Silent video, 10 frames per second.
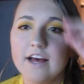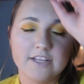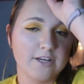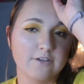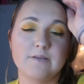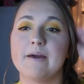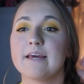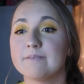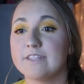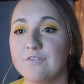So to
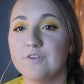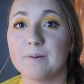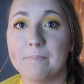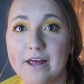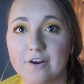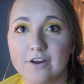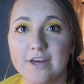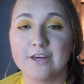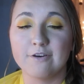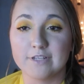make himself look better,
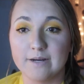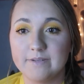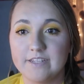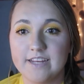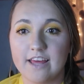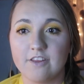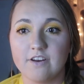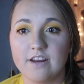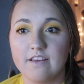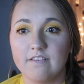he goes up to Taylor
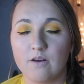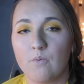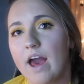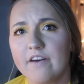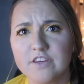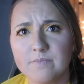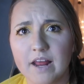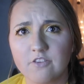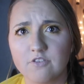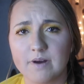and he's like, why haven't you been
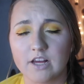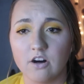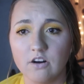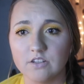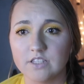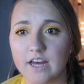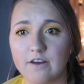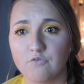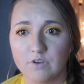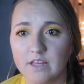answering my calls? Like
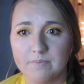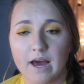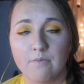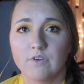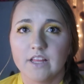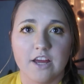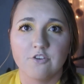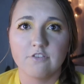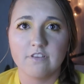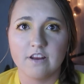I'm really
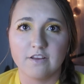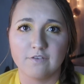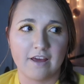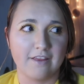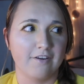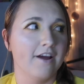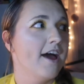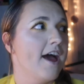interested in you, Taylor.